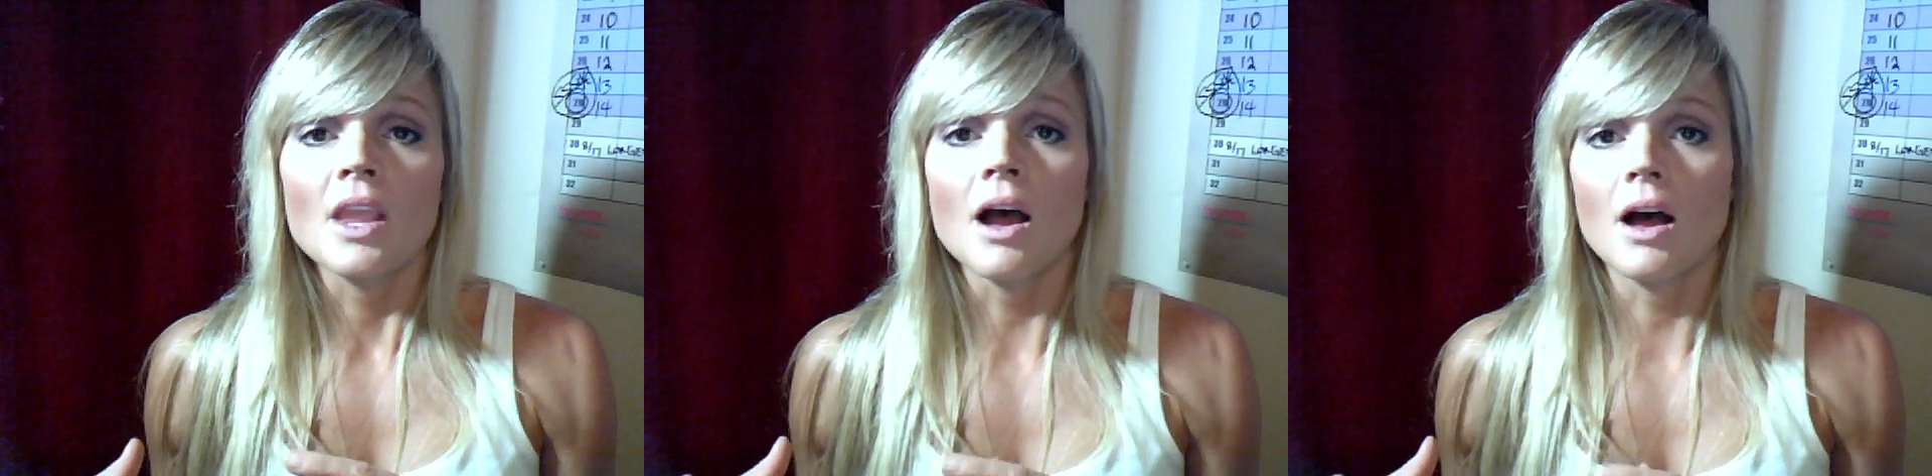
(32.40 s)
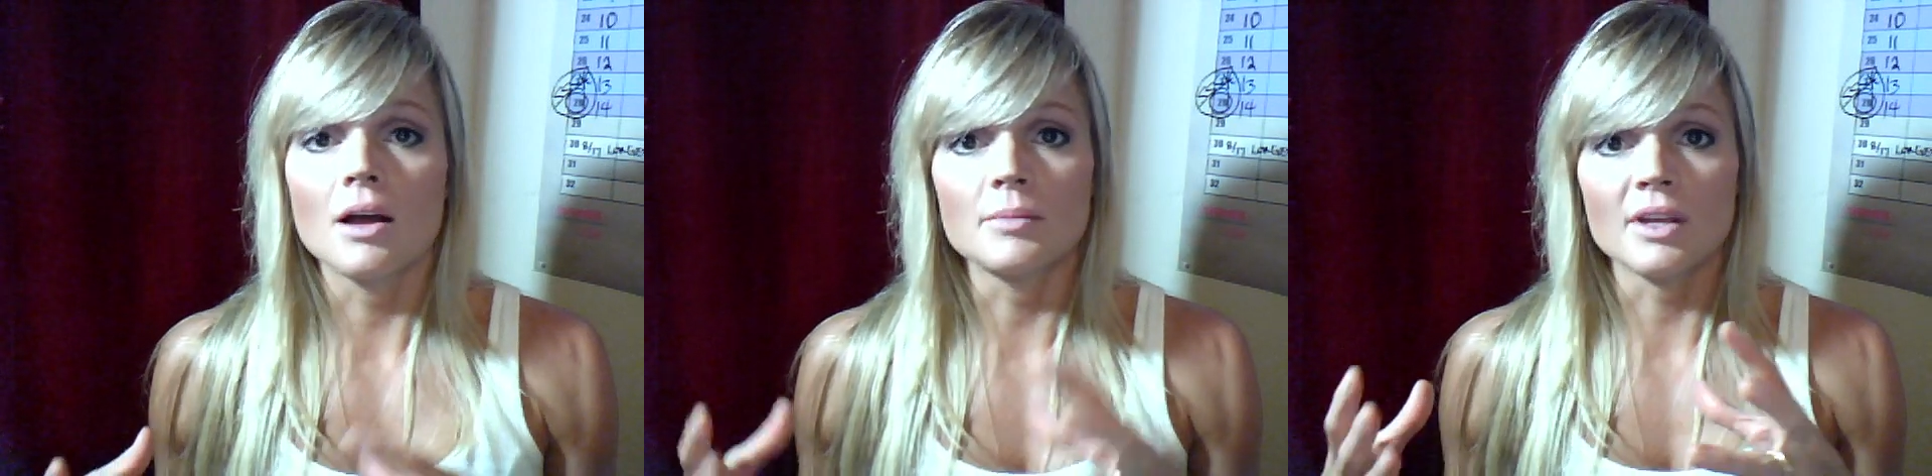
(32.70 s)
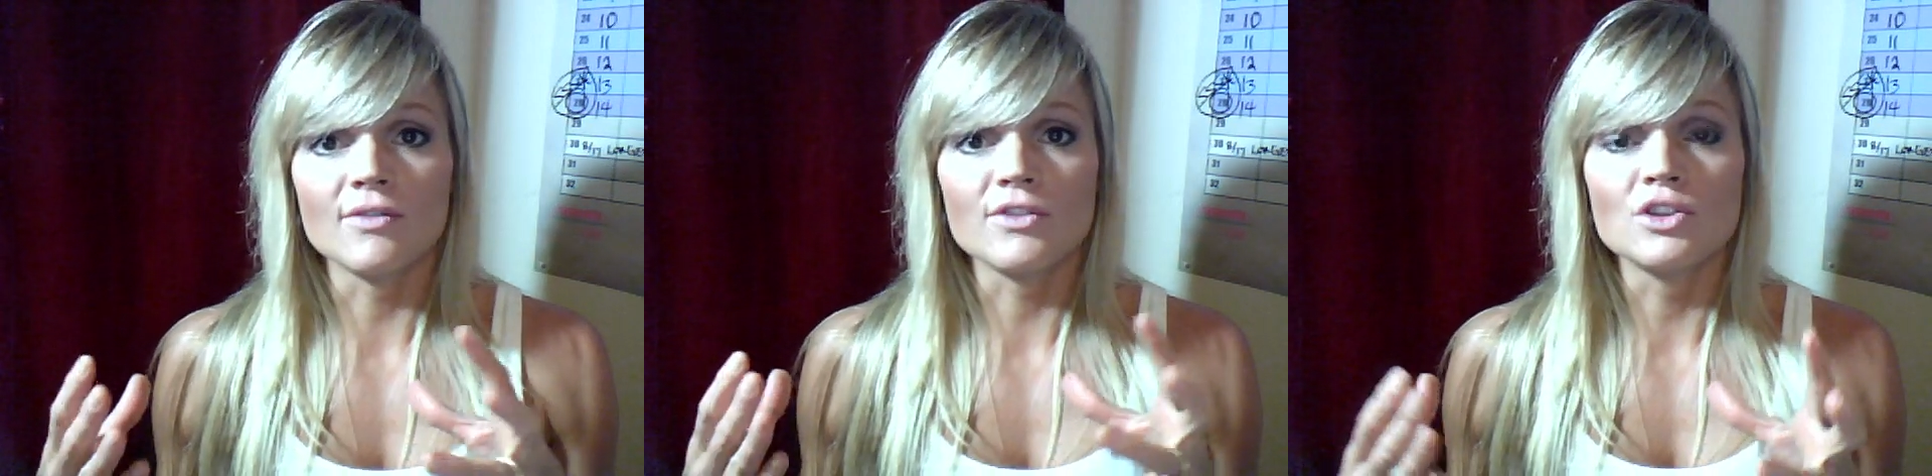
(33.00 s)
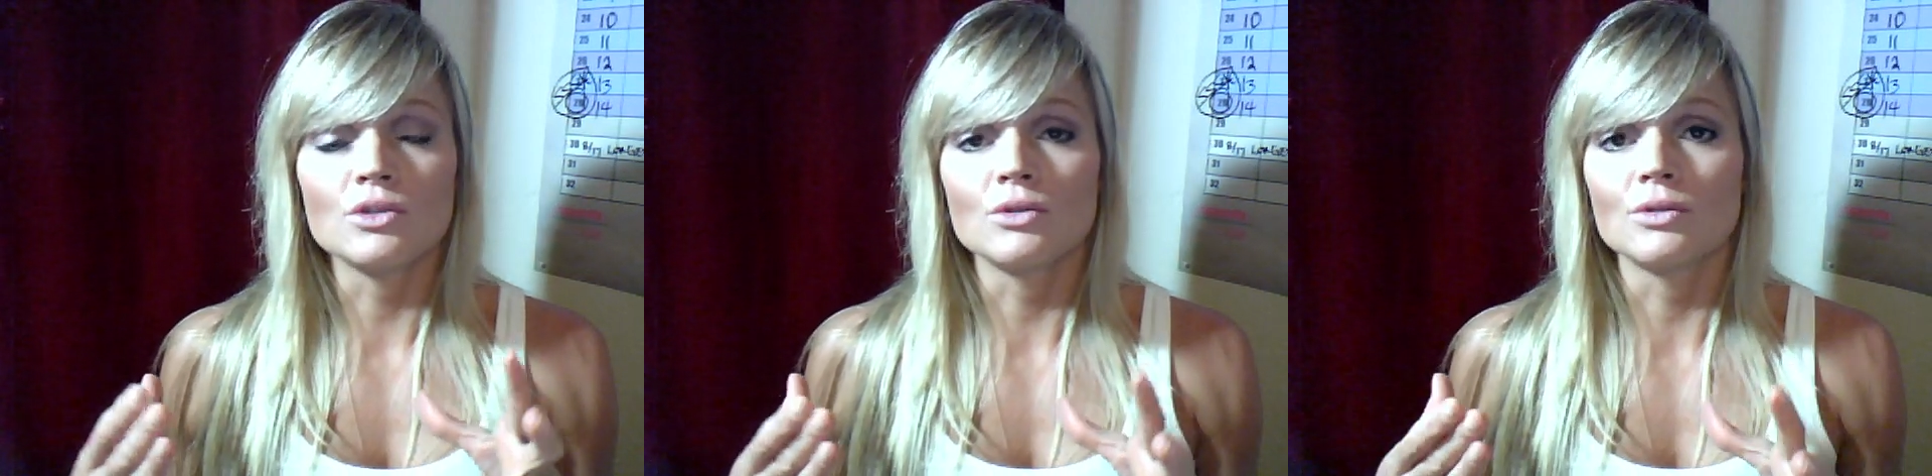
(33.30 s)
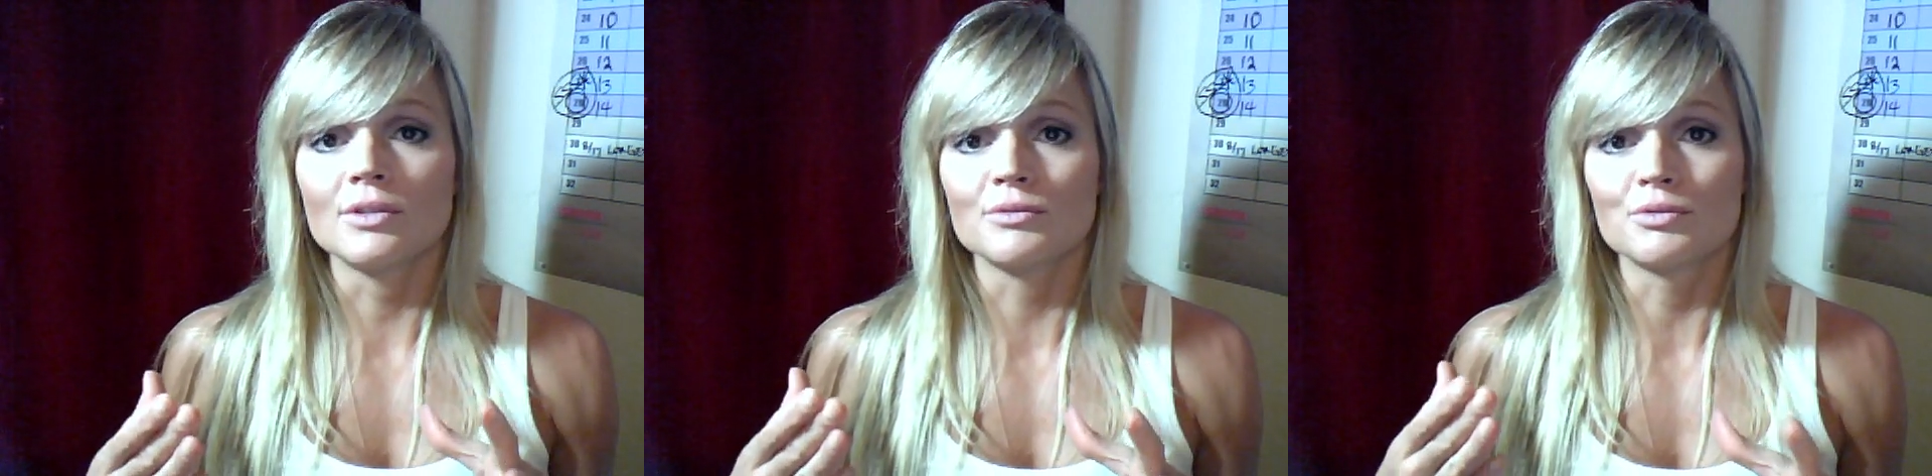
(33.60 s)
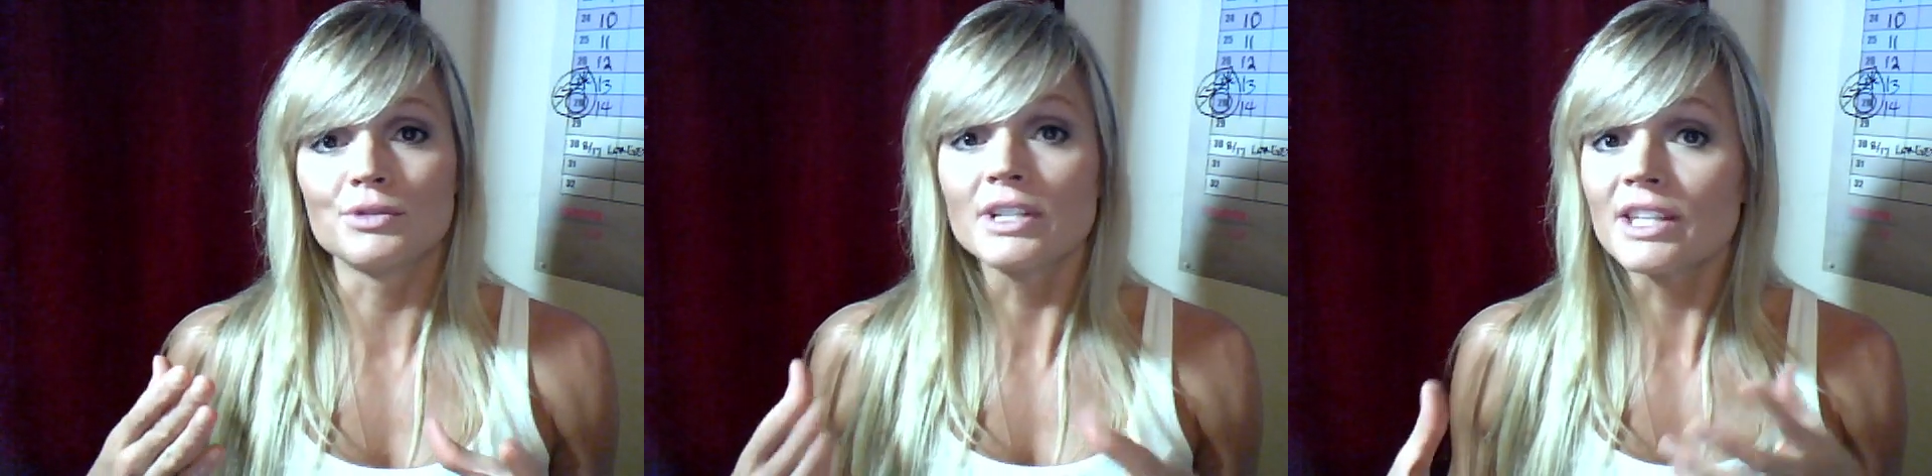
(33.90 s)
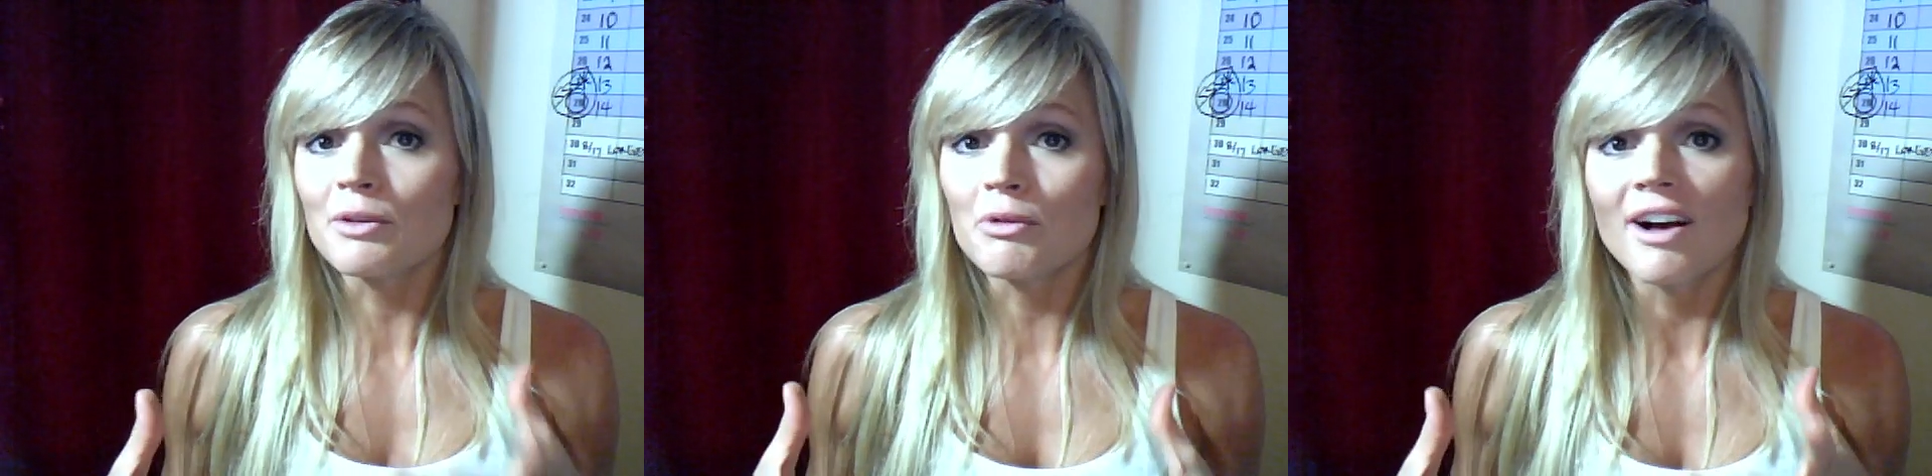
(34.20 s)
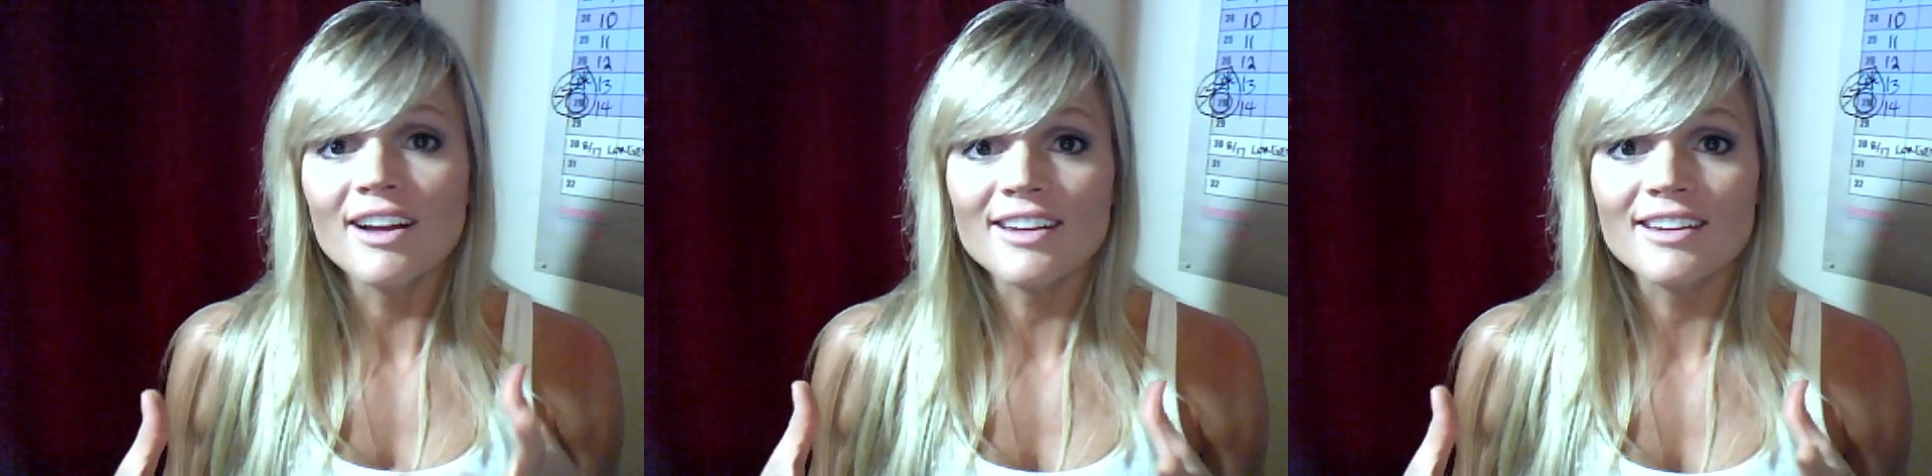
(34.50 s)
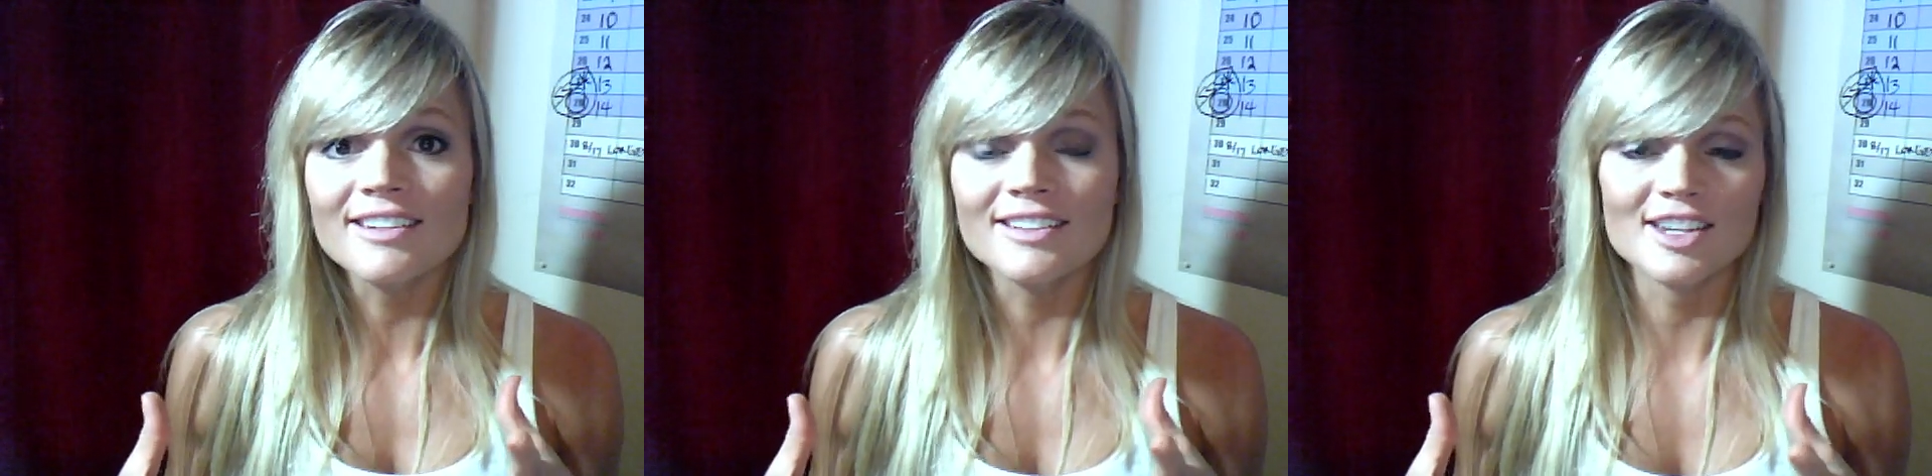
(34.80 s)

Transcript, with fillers: um, if you really want to,